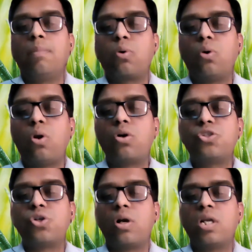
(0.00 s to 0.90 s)
Prolonged
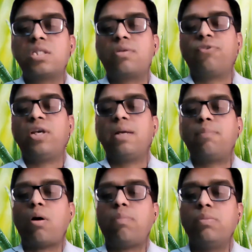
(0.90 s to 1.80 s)
jaundice, feeding
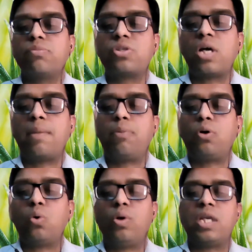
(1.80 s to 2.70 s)
problems,
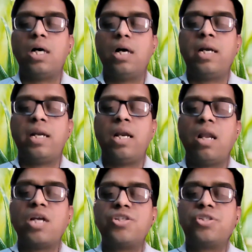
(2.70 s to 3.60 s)
hypotonia, and
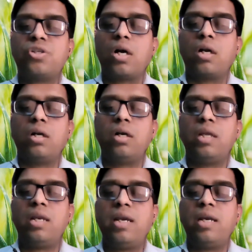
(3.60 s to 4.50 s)
enlarged tongue,
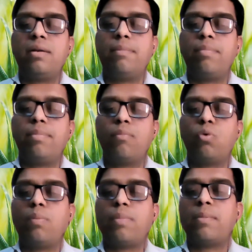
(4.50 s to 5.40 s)
delayed
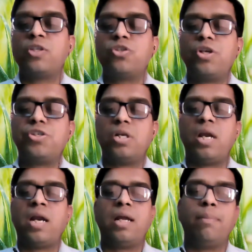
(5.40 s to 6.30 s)
bone maturation,
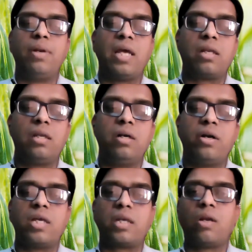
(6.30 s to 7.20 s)
and umbilical
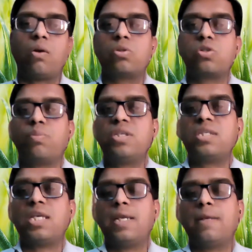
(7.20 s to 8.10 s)
hernia can also be
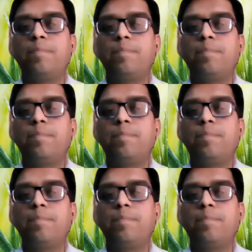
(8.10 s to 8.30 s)
seen.